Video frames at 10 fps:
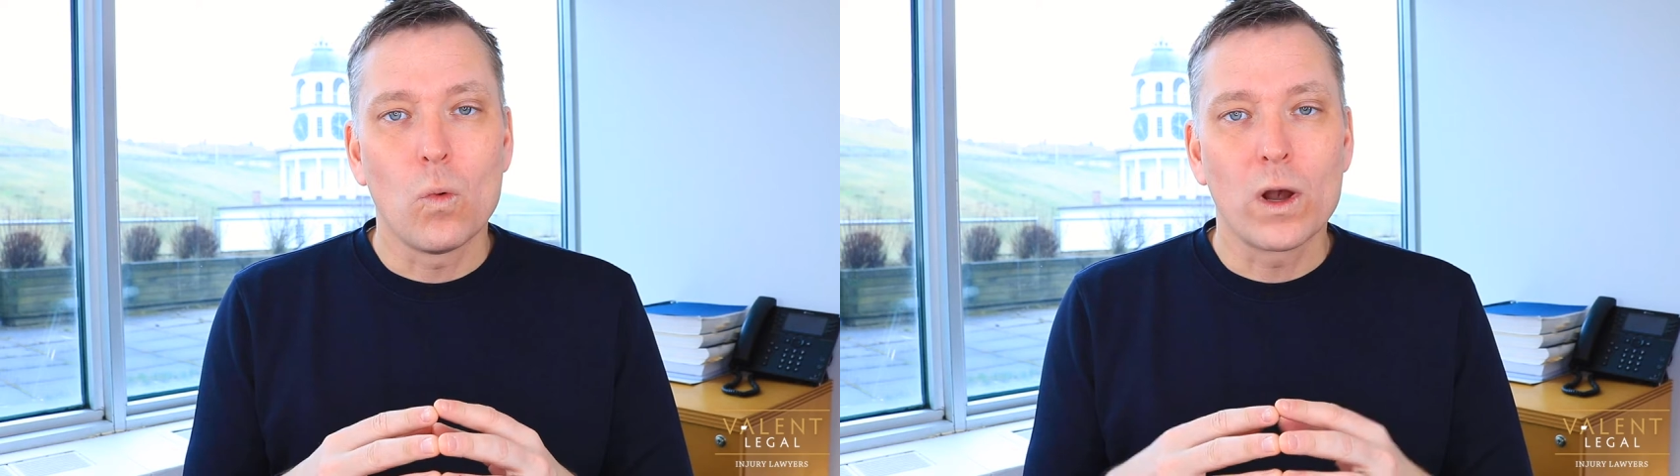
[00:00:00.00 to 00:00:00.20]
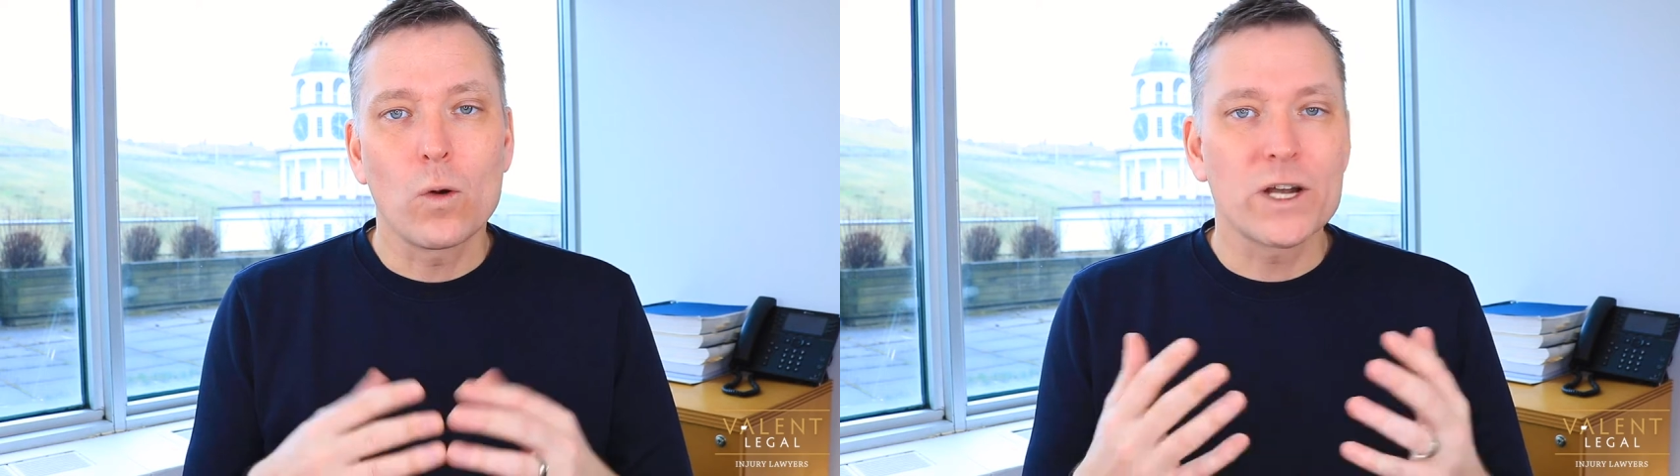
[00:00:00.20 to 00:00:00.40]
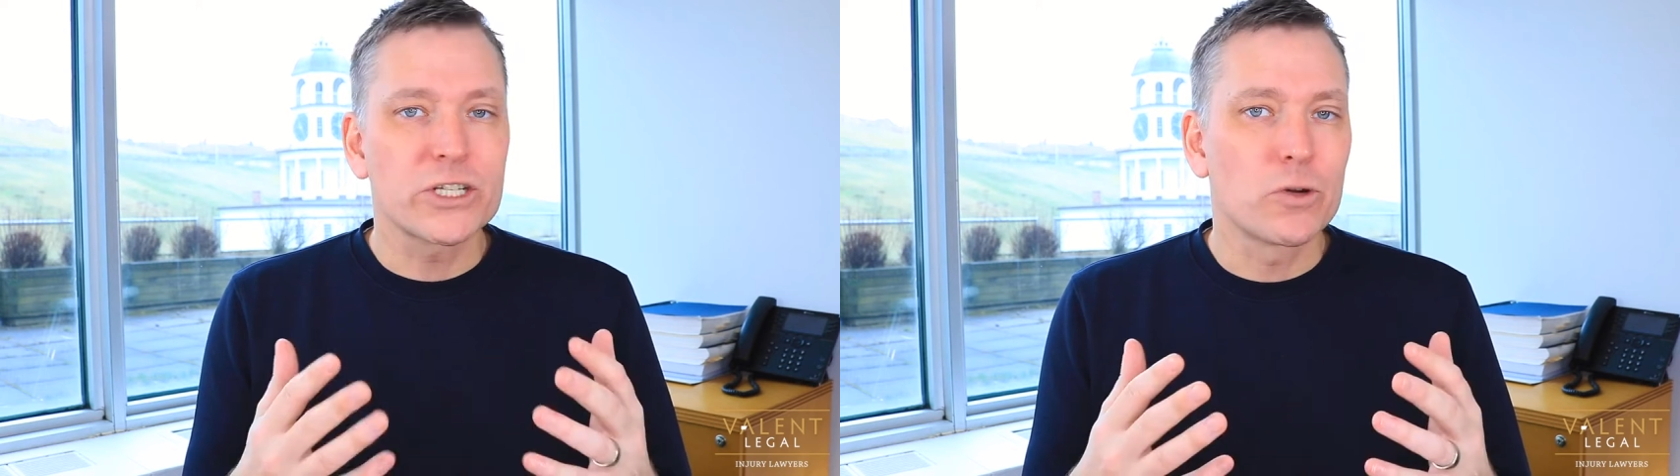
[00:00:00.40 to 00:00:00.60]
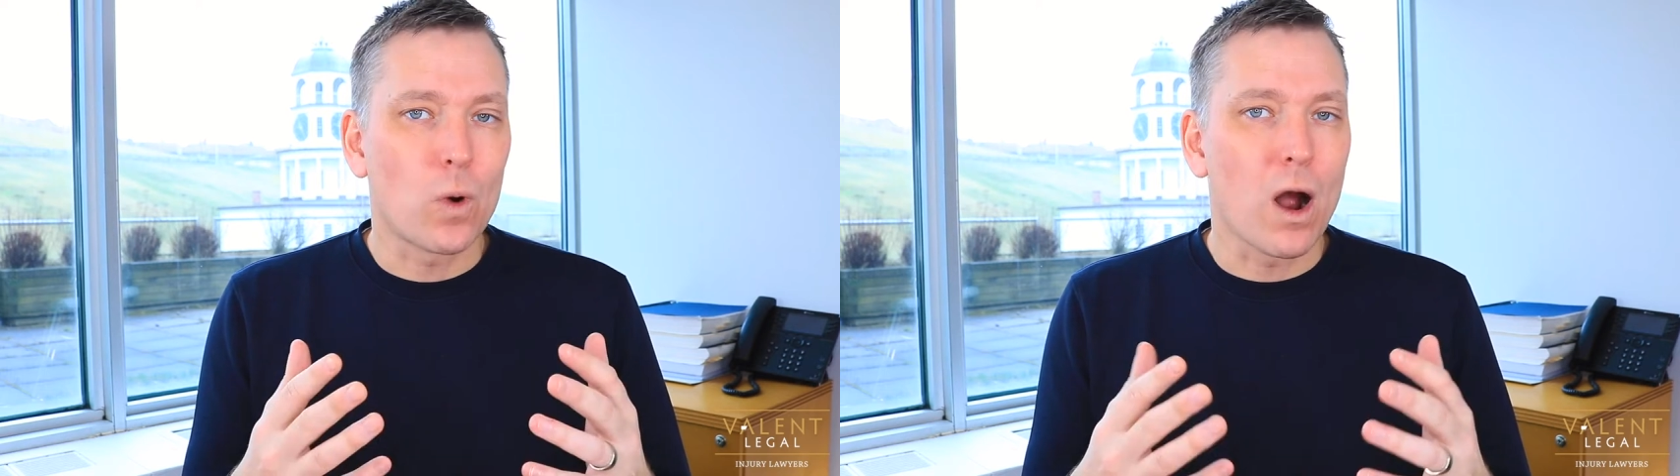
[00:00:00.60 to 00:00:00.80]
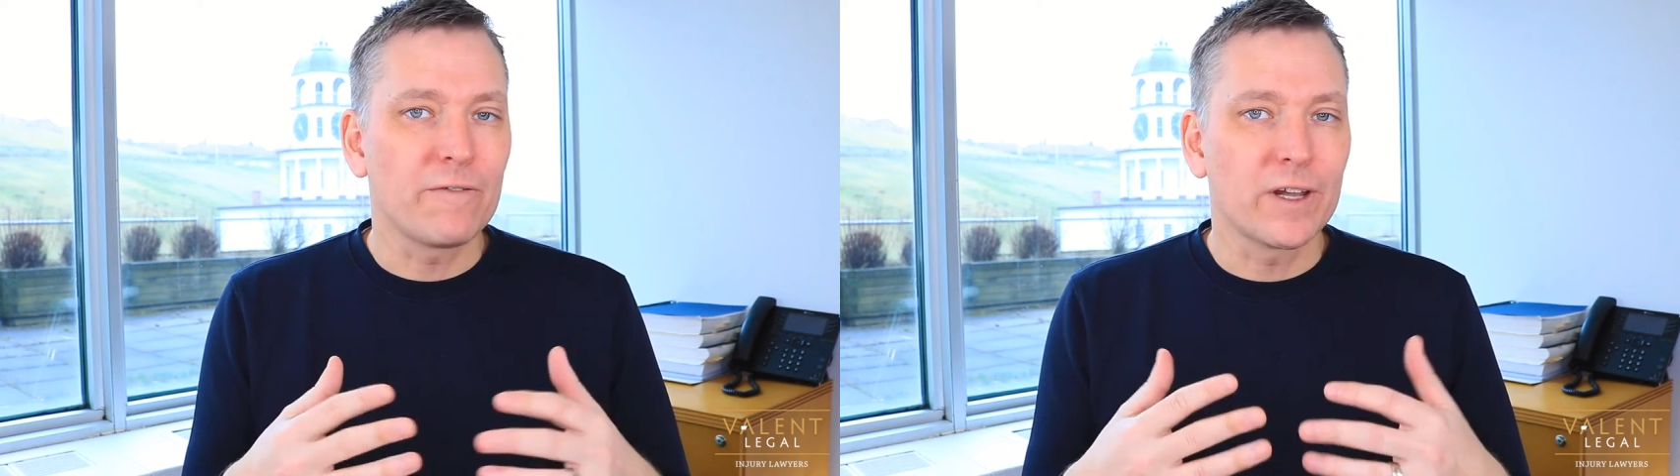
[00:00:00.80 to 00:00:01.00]
One question
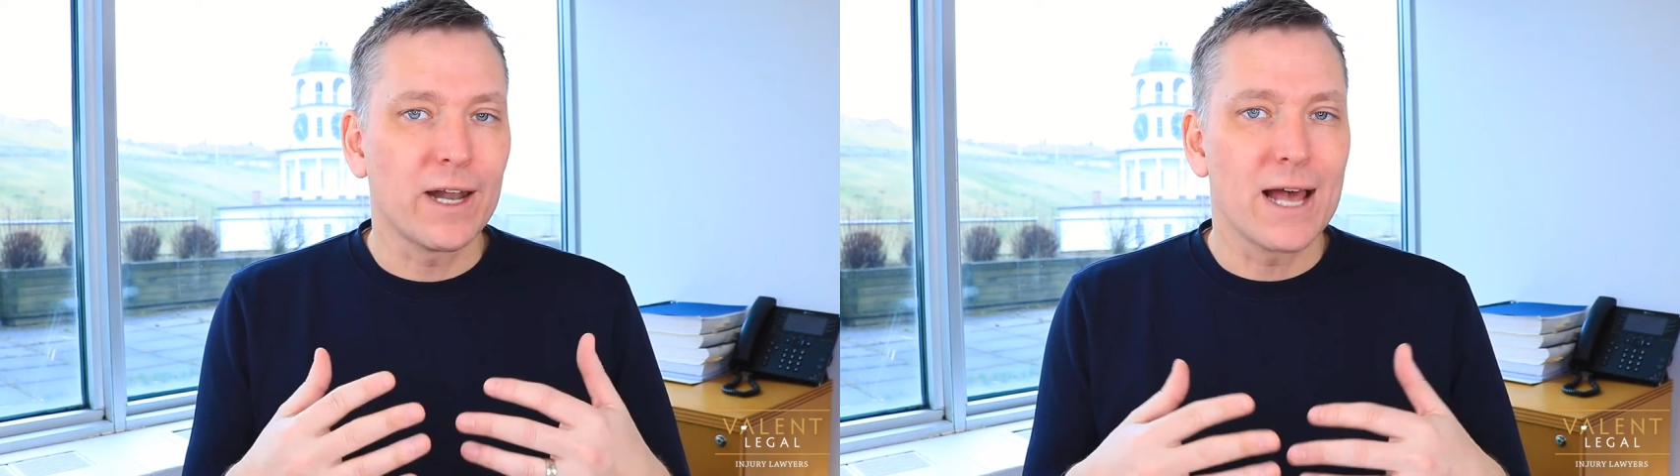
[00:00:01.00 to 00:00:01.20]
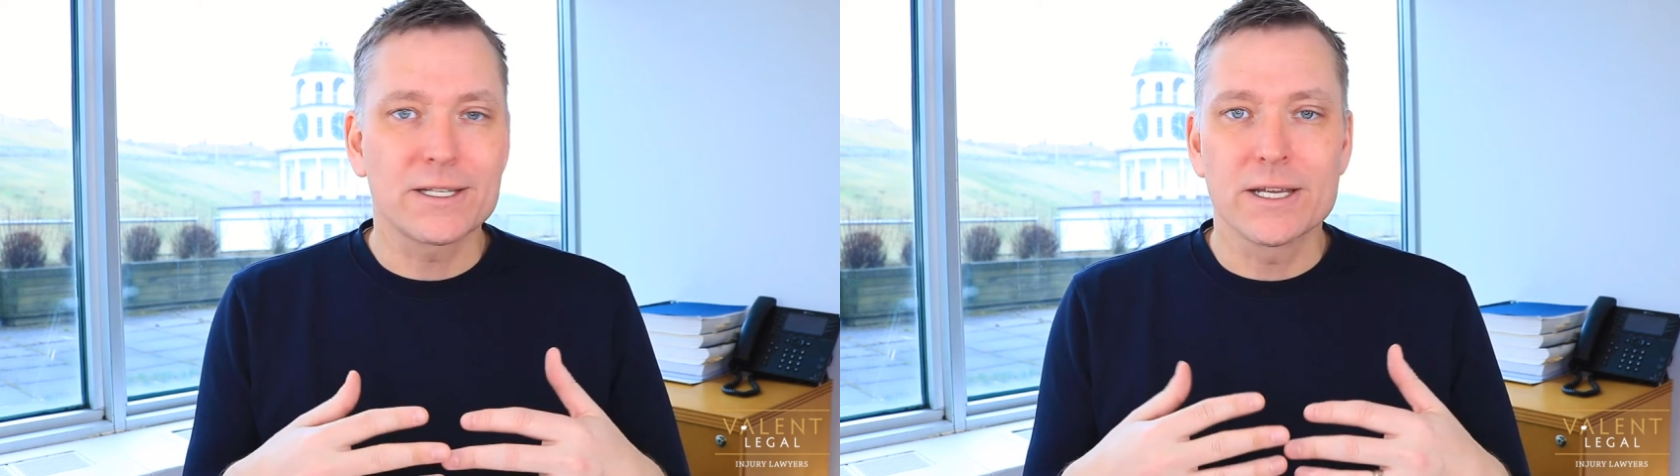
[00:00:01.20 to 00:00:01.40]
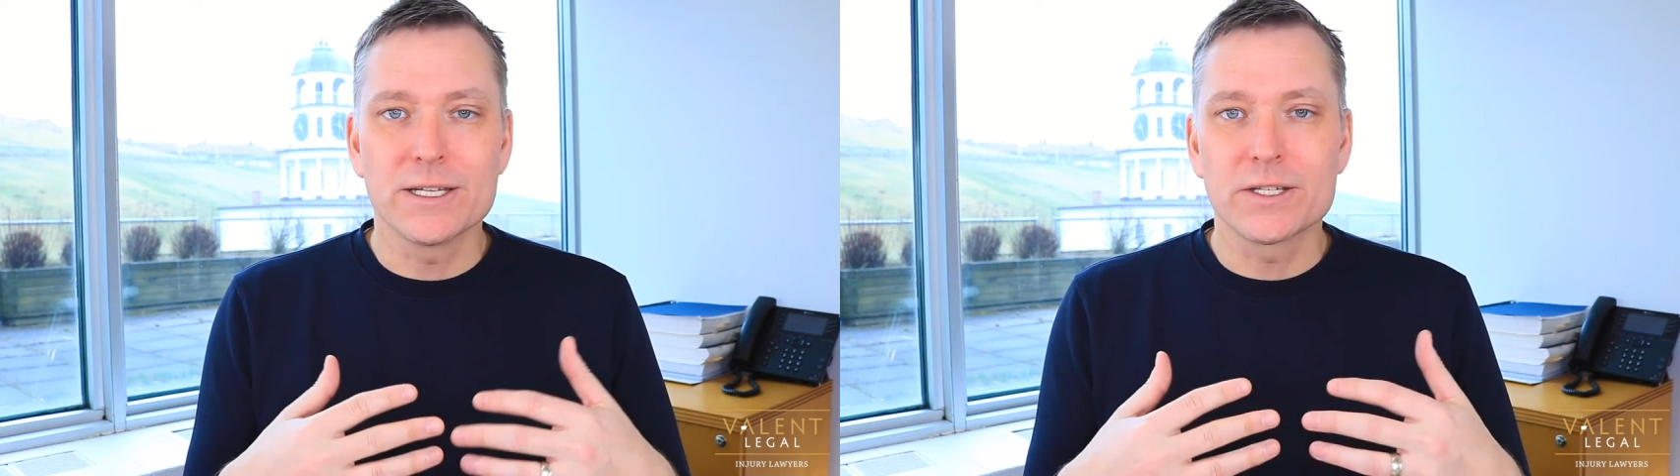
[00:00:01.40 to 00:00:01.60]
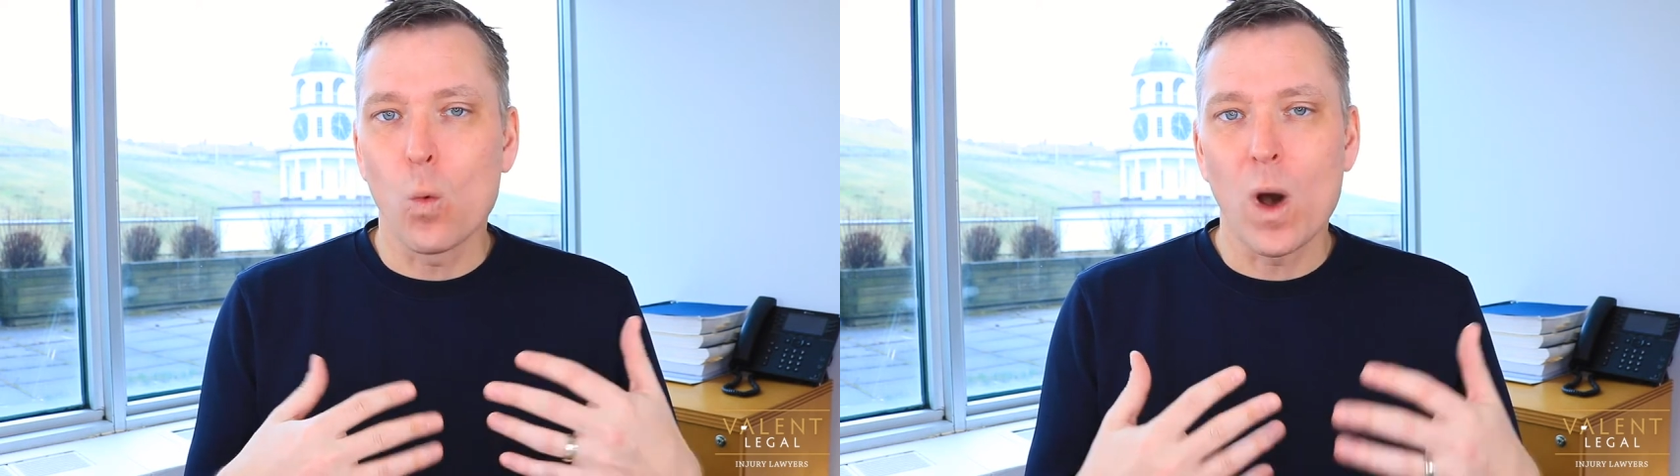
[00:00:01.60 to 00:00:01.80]
we're often asked is,